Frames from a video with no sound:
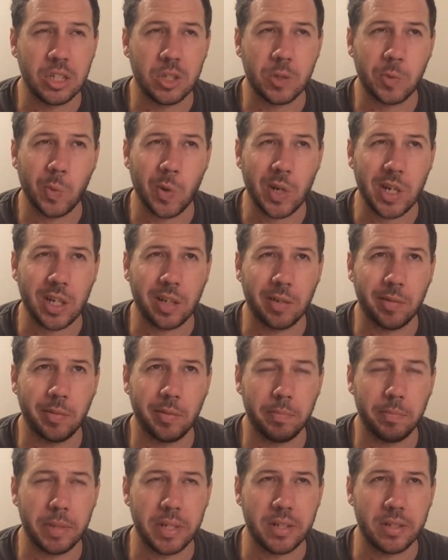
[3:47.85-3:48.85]
sweet,
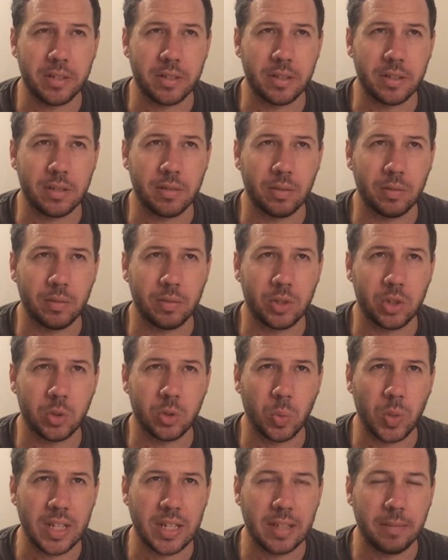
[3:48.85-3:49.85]
bitter
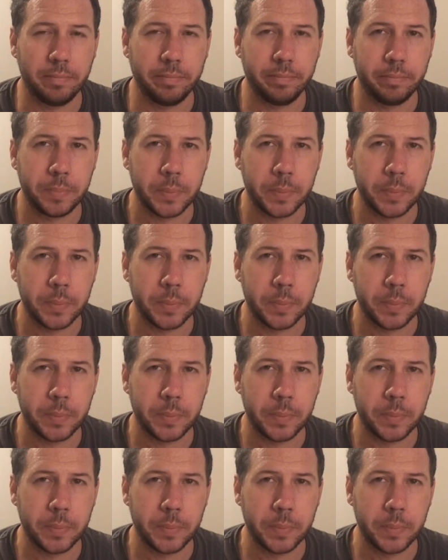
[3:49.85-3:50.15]
sweet.